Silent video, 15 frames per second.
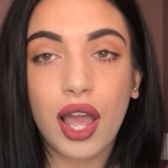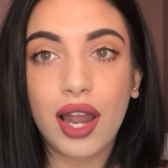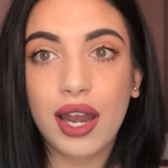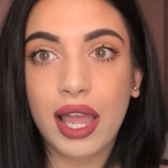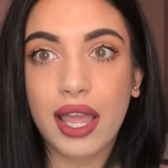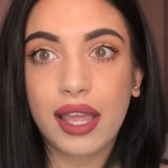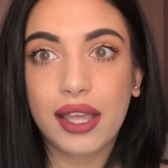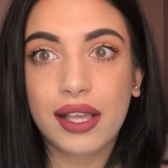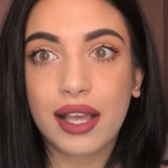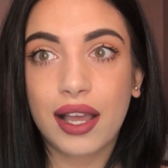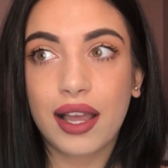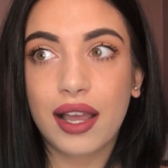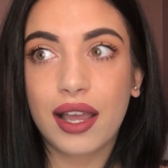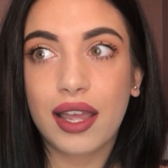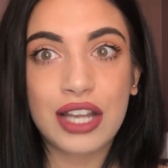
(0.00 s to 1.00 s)
Like,
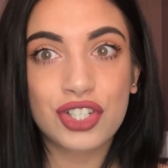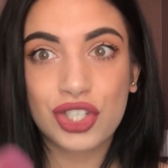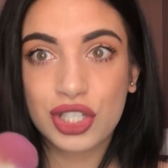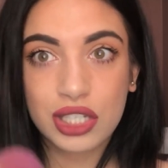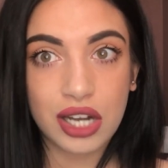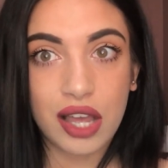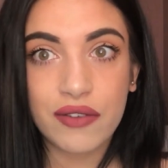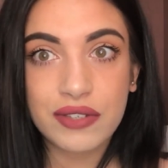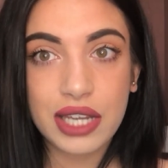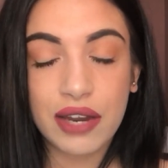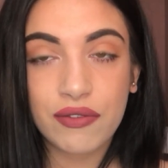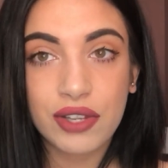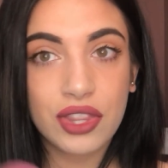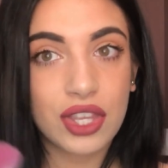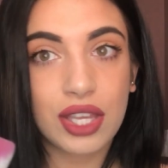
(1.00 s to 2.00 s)
I just loved
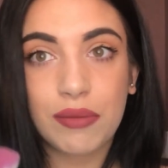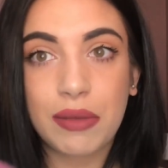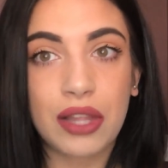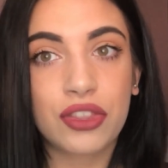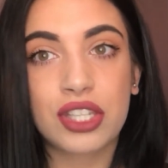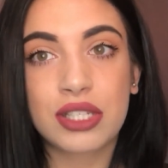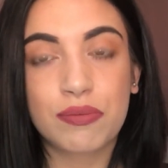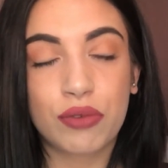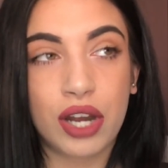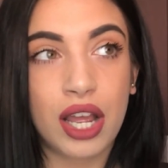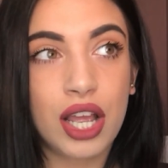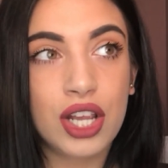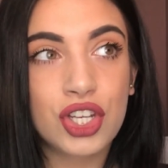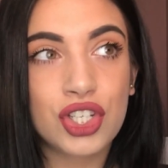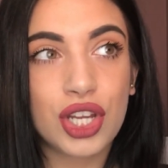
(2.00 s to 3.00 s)
everything about this
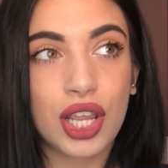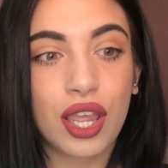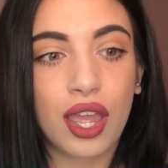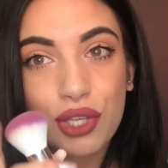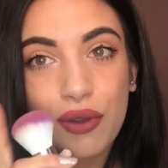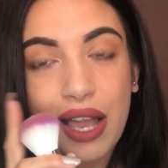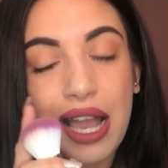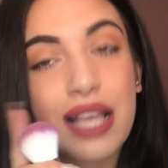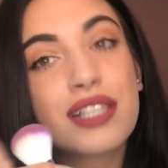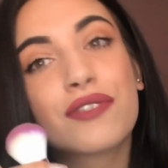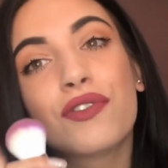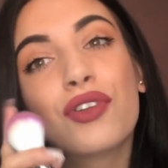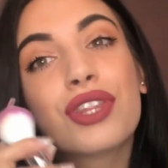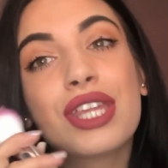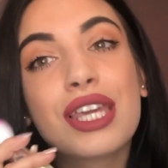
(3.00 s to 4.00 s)
brush. So as
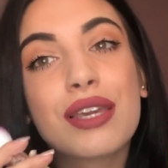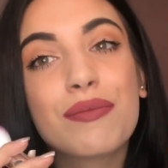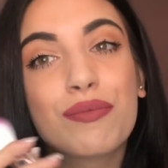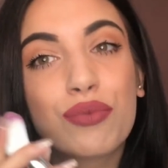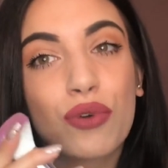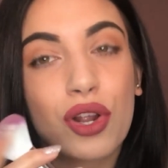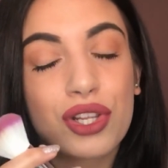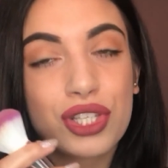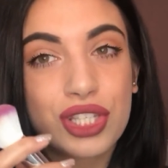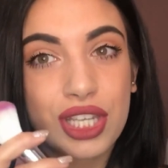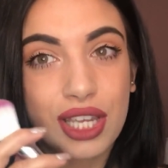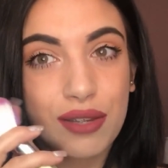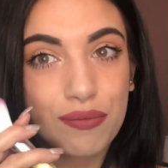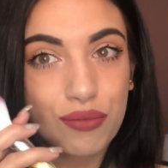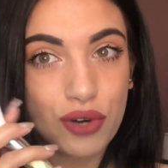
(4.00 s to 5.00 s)
for the
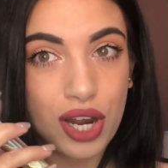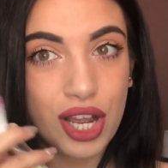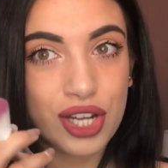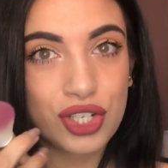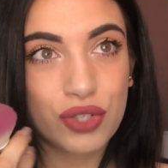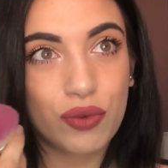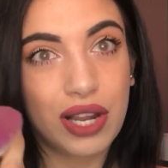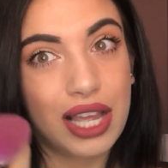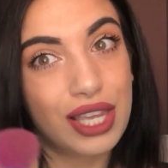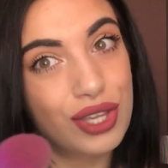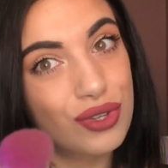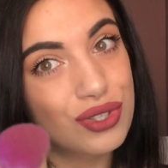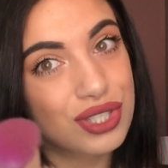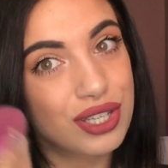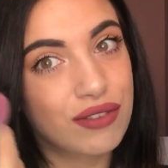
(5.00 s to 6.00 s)
bronzing brush, well, I
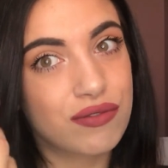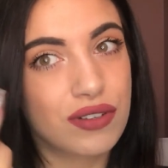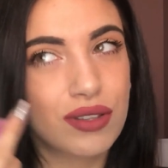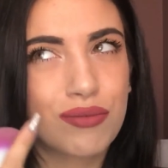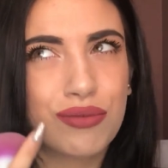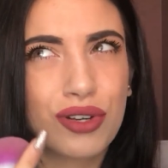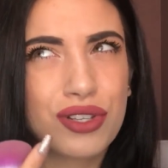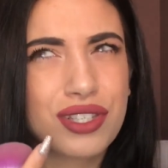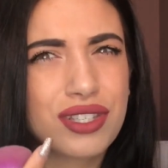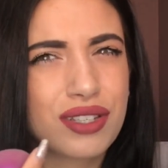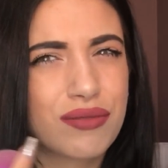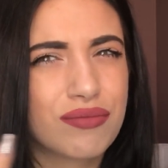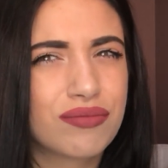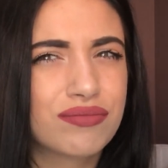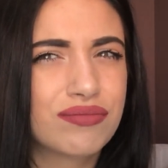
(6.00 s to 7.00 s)
used it for the
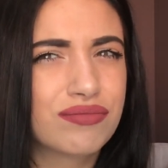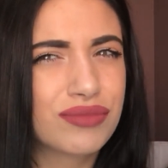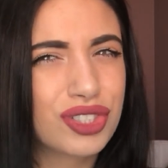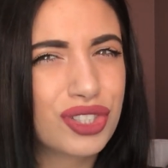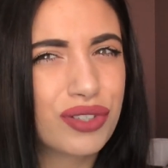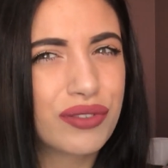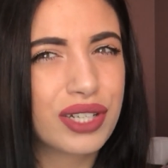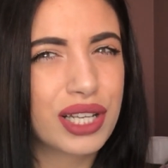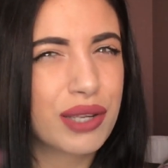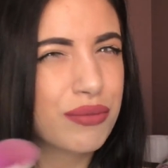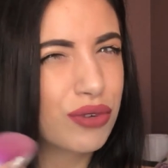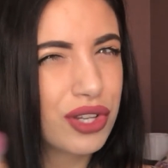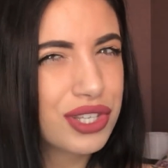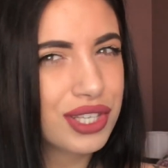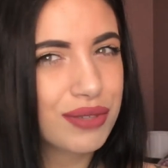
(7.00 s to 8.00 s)
bronzing. It's not really a
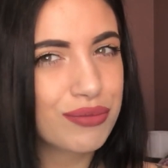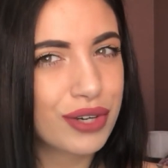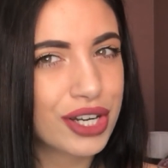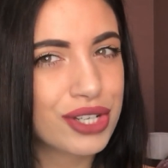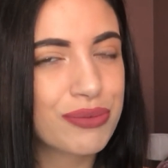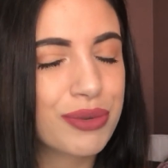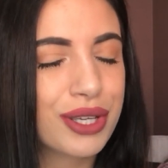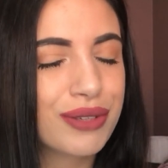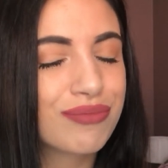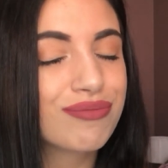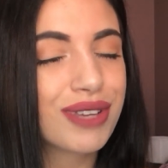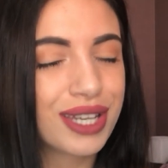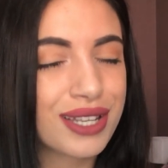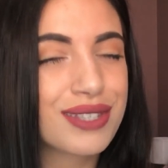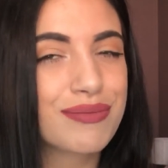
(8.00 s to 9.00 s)
bronzing brush, but
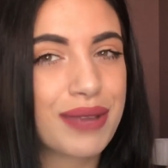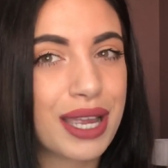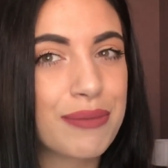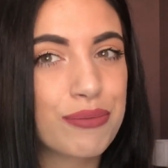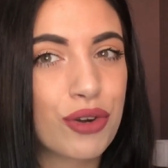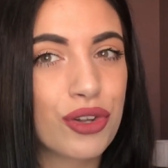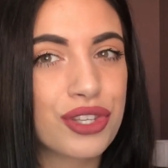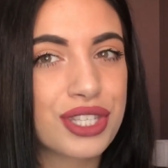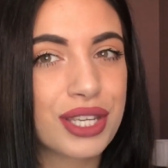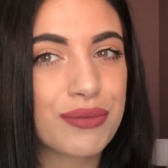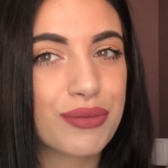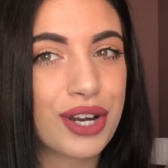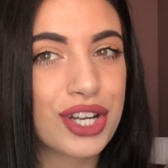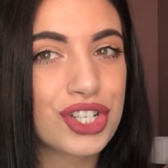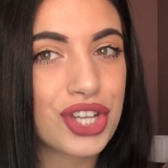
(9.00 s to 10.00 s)
it is my bronzing
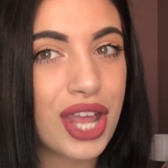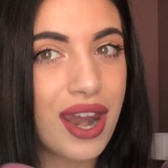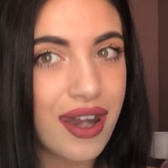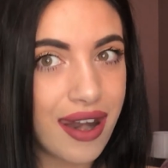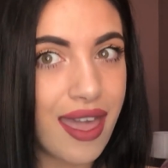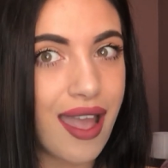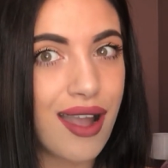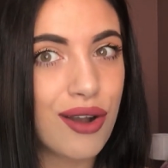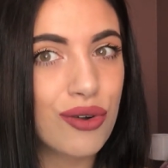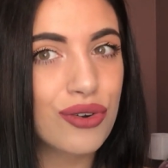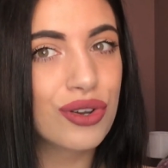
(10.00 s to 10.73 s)
brush now.